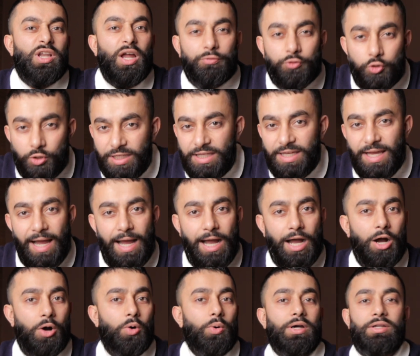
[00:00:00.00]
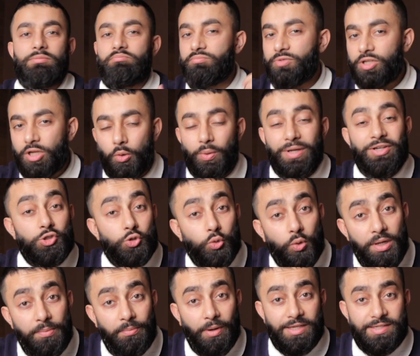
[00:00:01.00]
love to eat out and, you know,
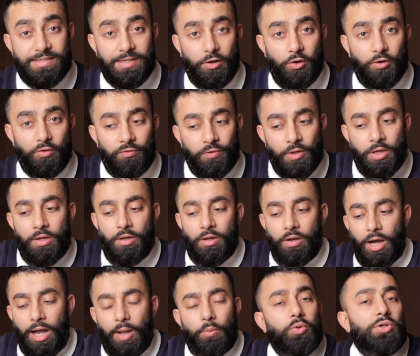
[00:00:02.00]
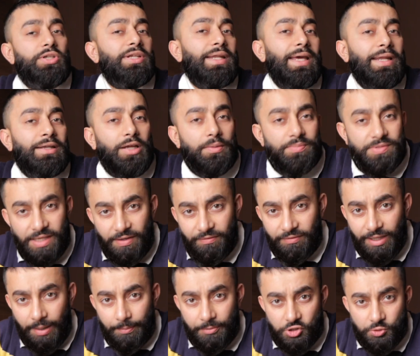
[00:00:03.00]
enjoy myself, I wouldn't end up
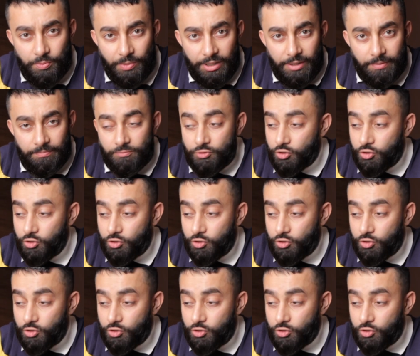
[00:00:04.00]
saving that much money.